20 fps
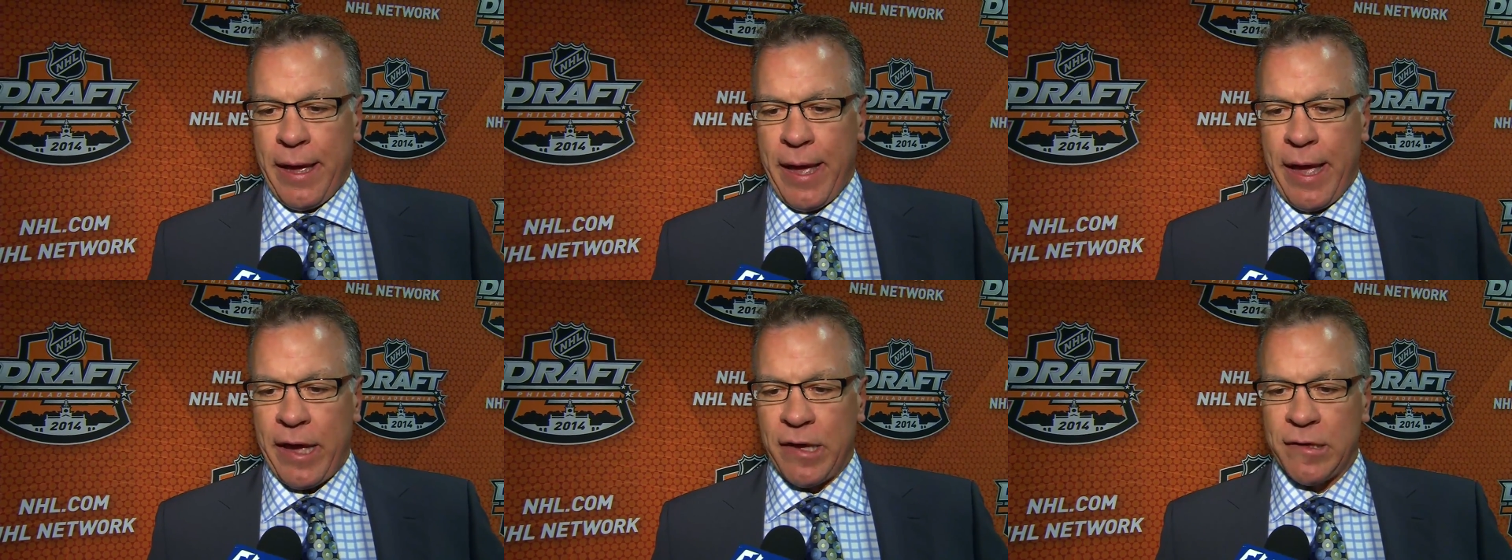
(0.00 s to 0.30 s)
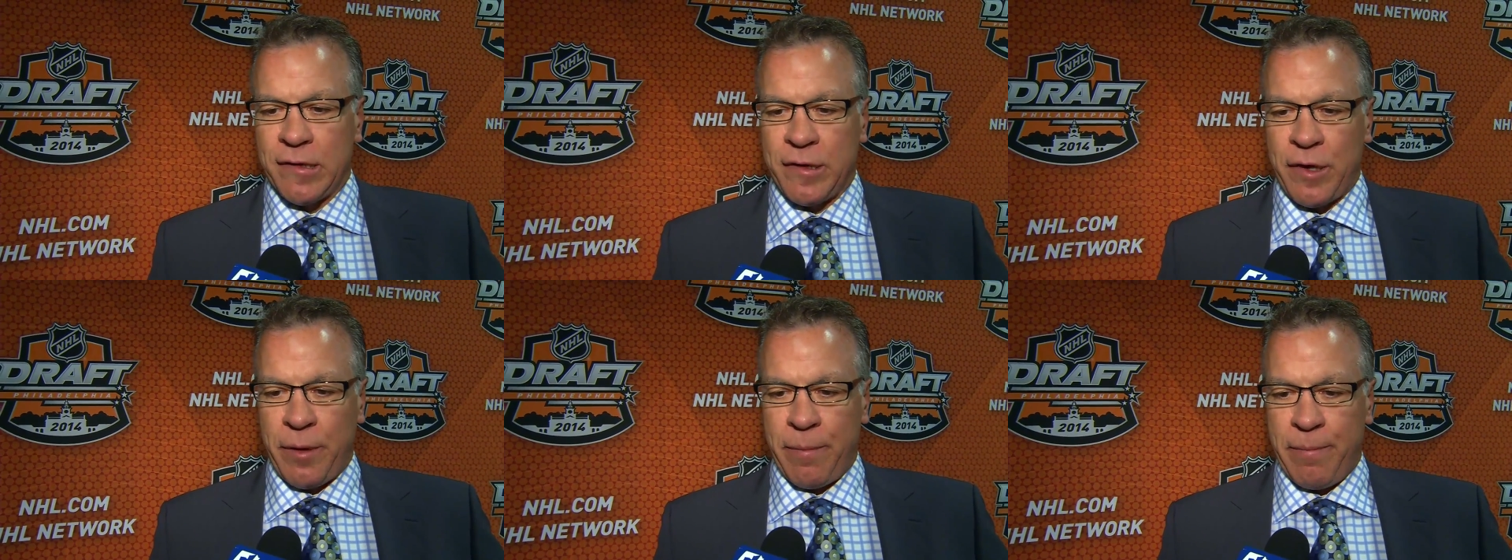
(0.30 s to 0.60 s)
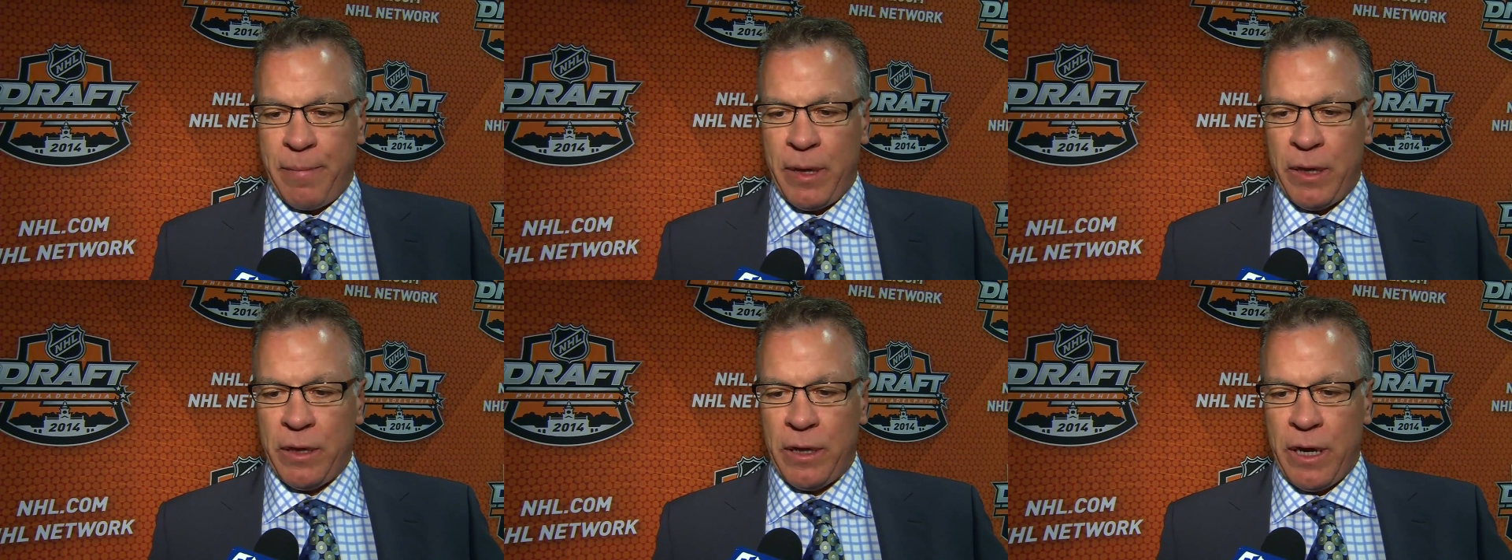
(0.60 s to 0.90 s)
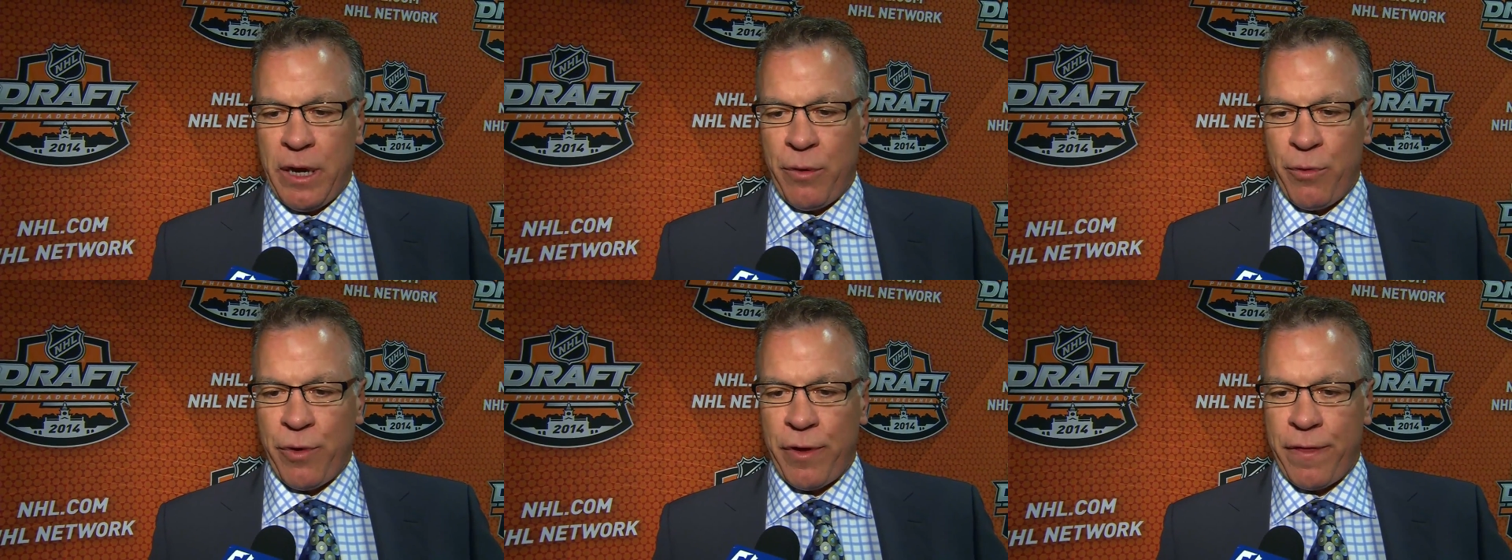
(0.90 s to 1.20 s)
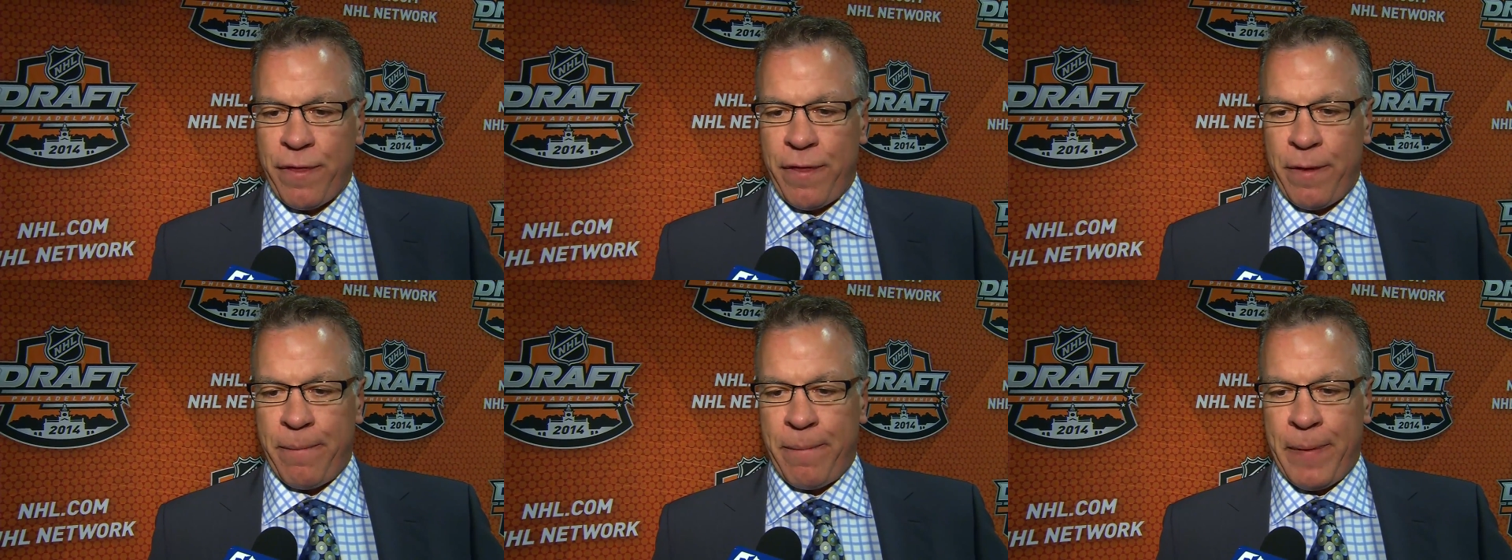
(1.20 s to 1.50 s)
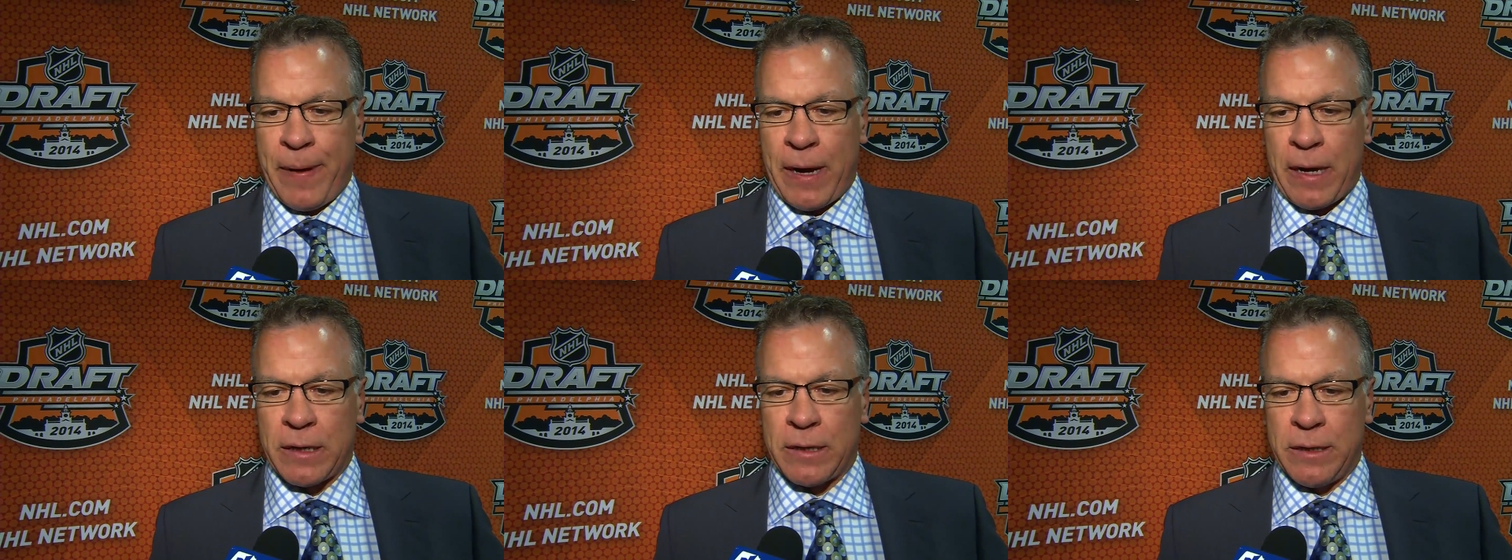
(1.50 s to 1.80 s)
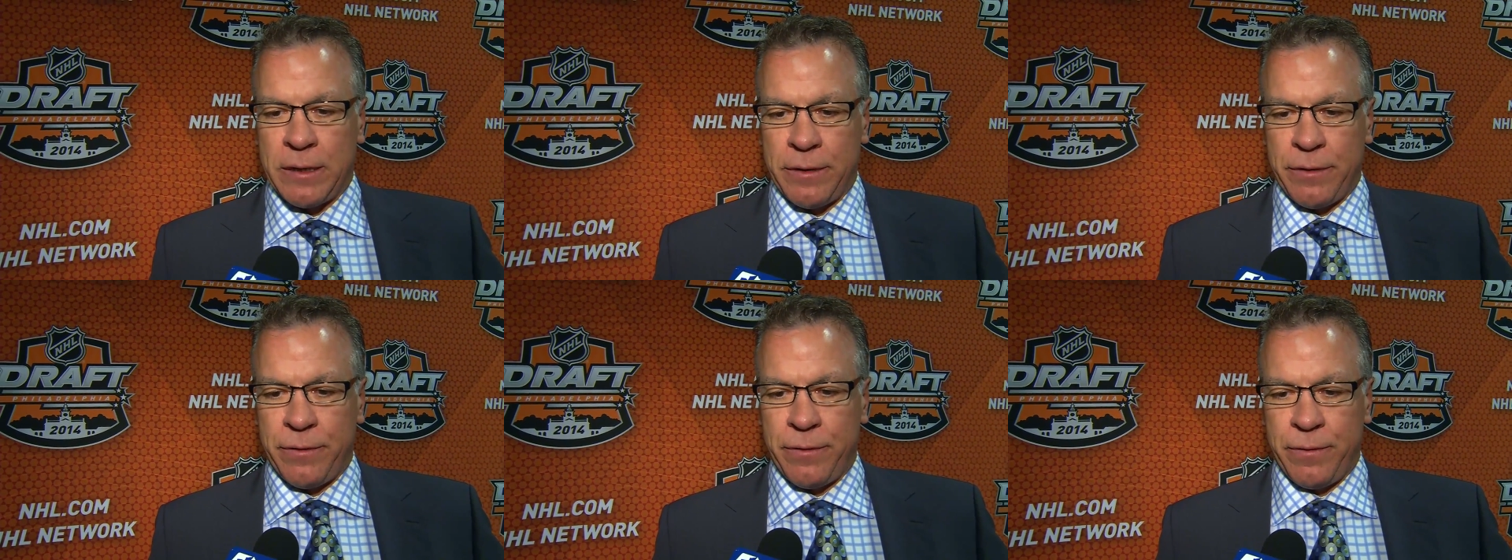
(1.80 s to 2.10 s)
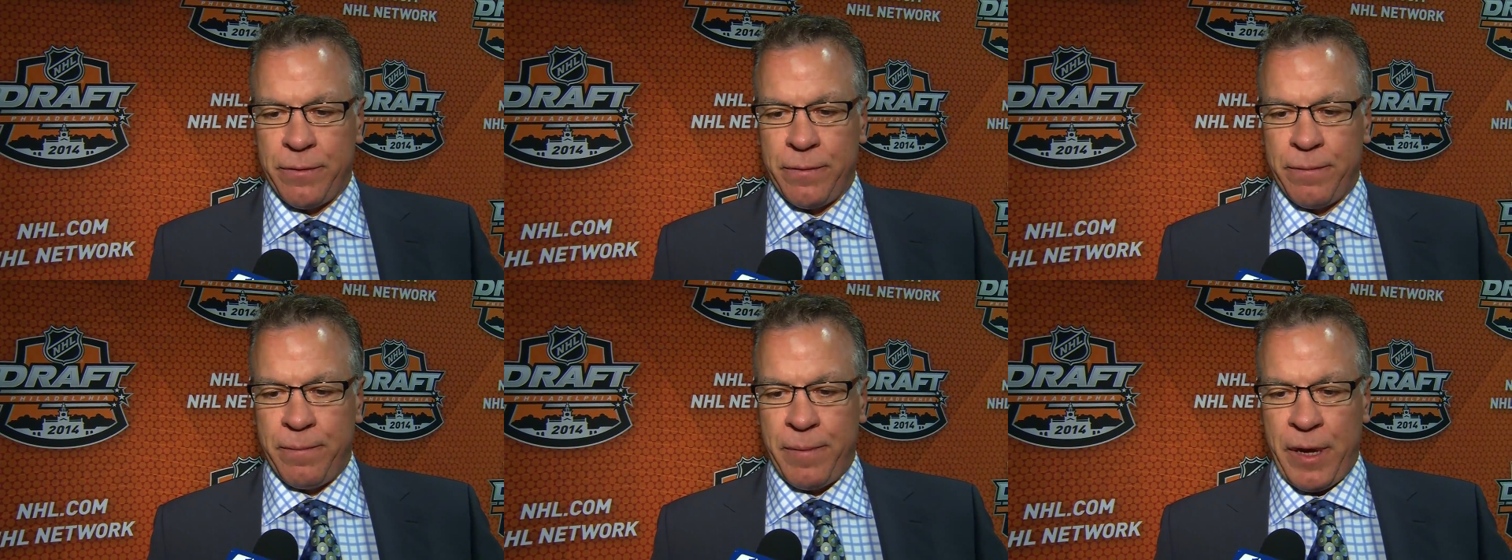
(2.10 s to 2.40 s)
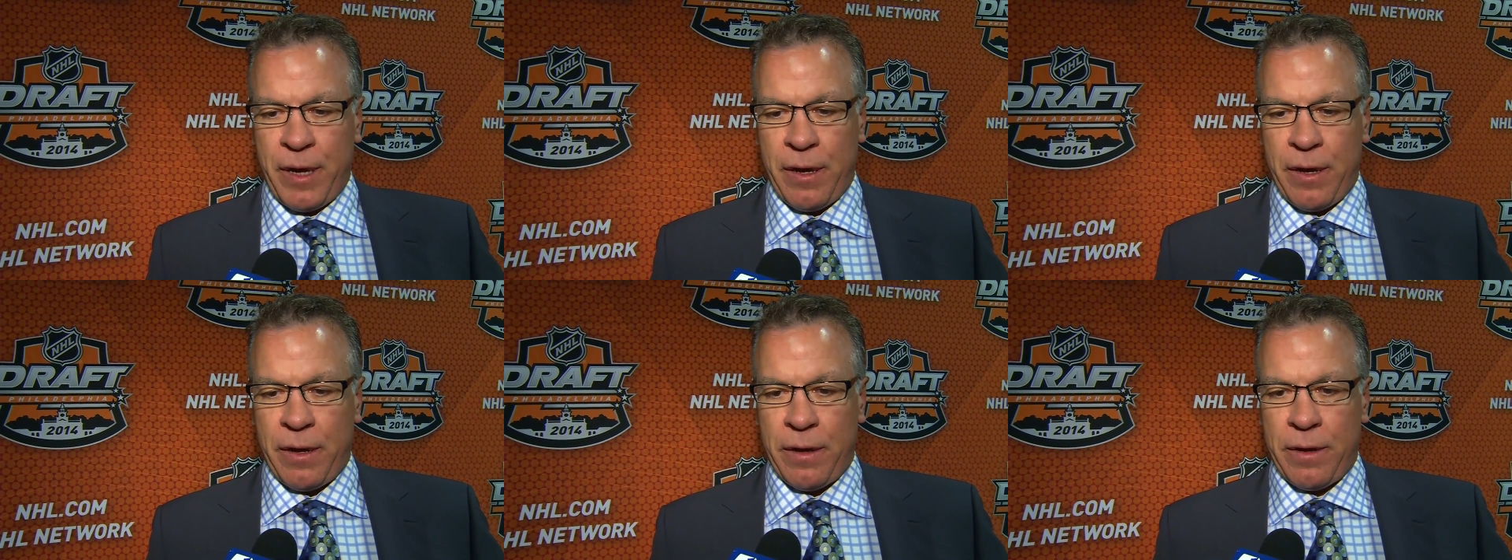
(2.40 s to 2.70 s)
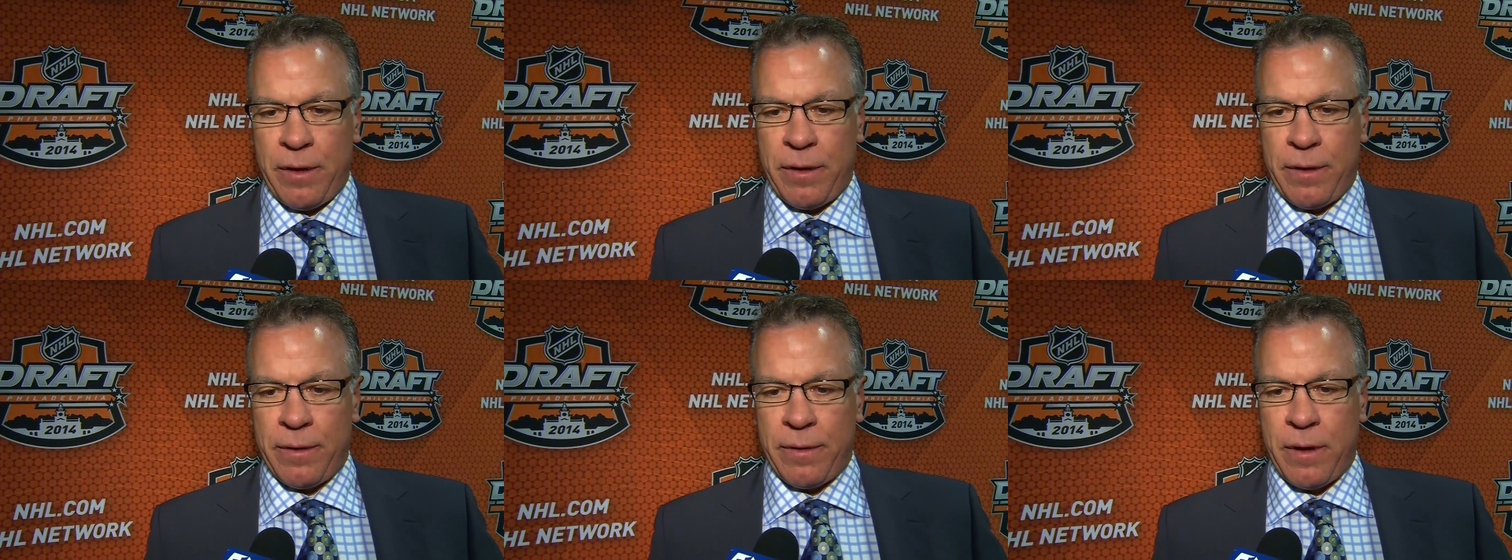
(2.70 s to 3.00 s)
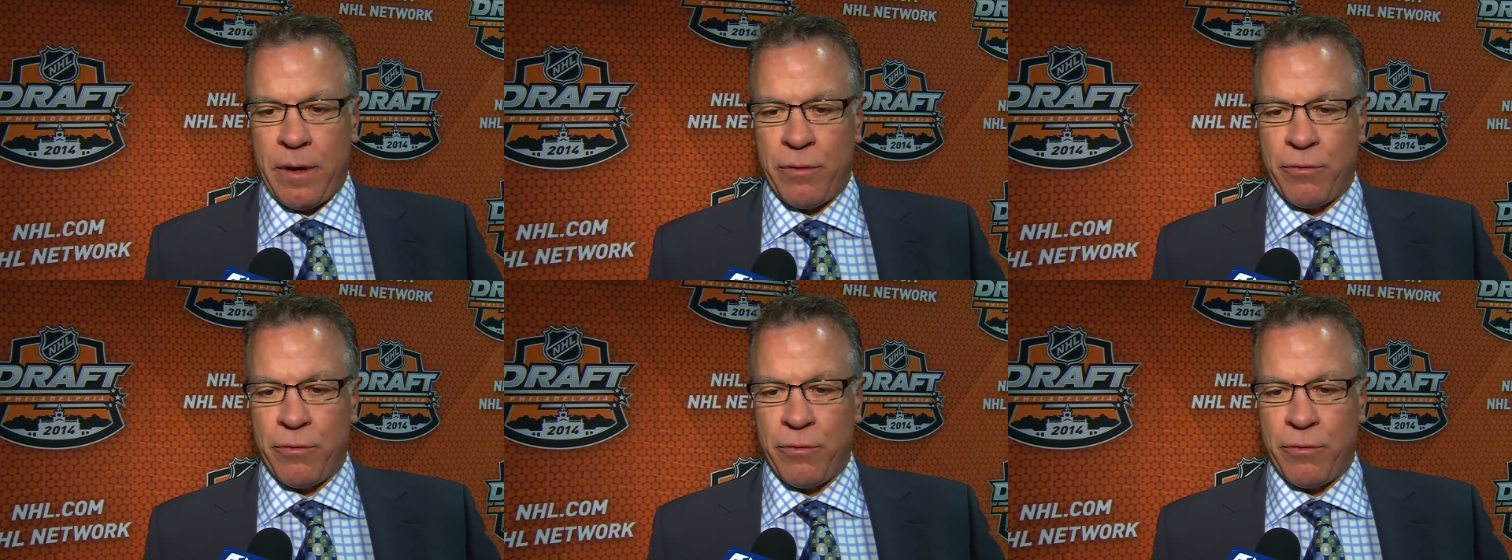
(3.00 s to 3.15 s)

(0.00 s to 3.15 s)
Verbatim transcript: has the ability with the puck to be a,